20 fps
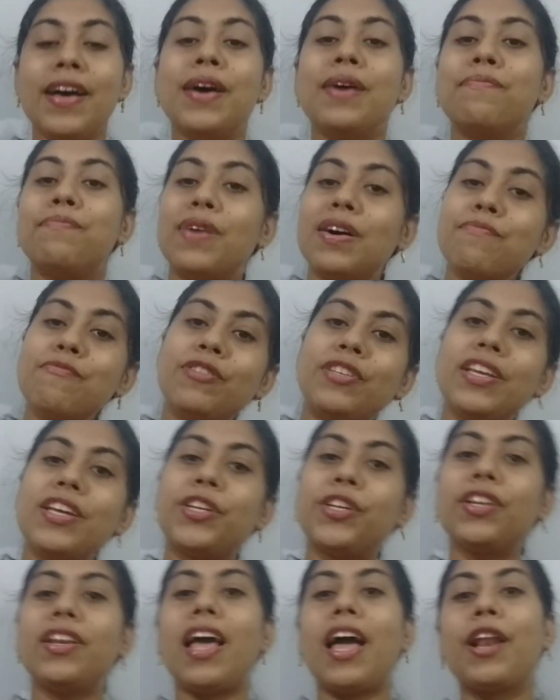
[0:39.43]

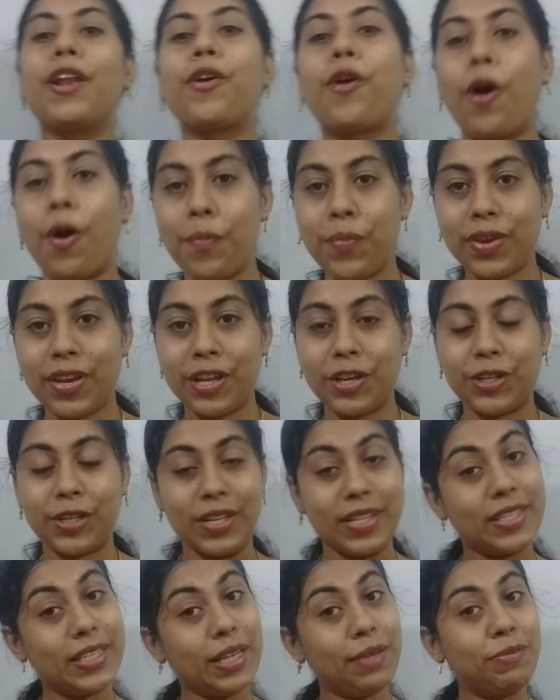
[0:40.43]
Permutation and combination
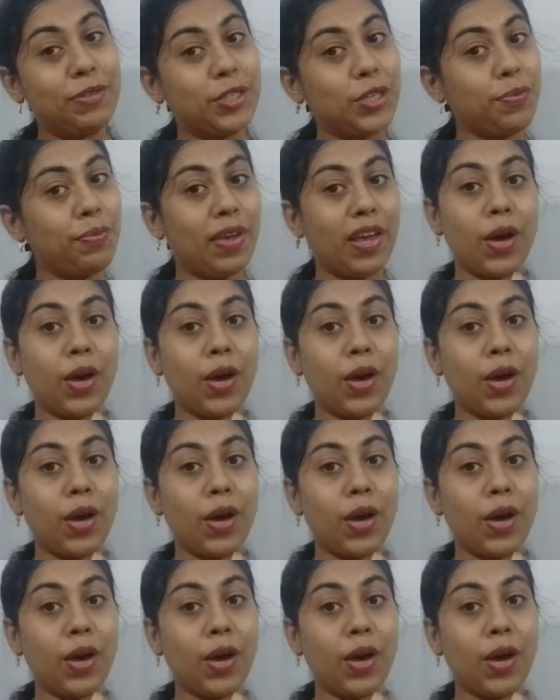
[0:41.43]
seems to be